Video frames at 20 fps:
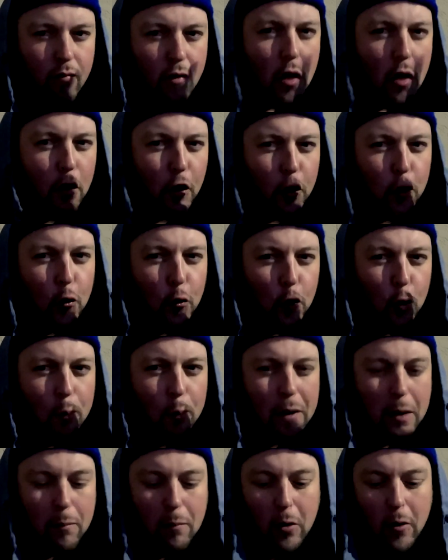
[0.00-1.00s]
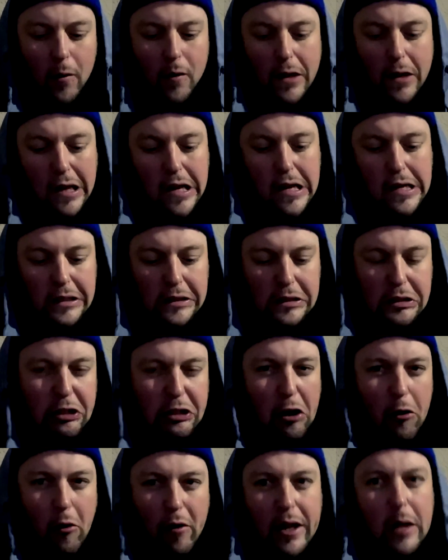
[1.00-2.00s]
the cool people?
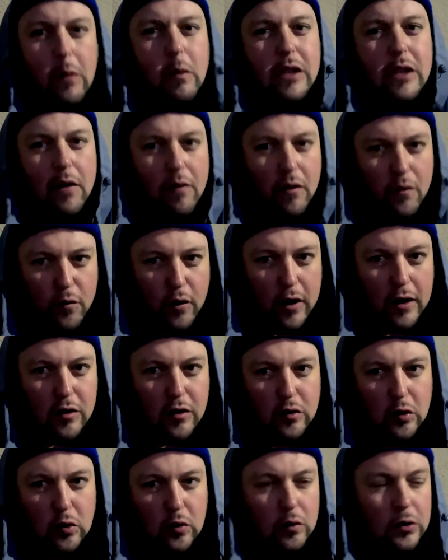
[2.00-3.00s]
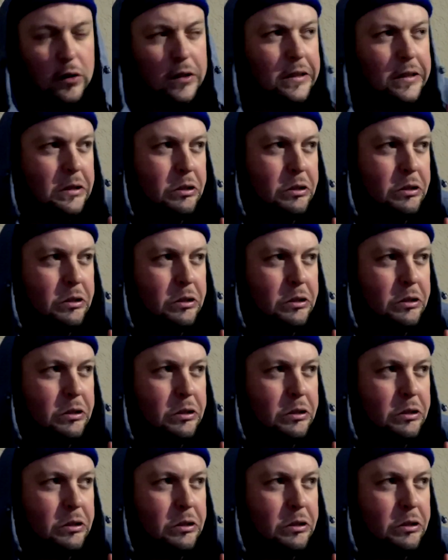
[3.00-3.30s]
He was having friends over.